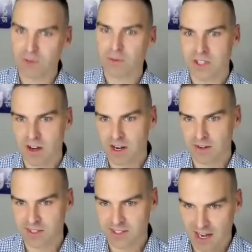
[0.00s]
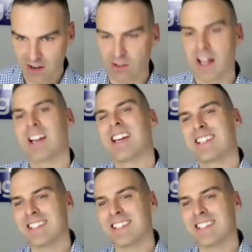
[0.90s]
It was kind of subtle. And yes,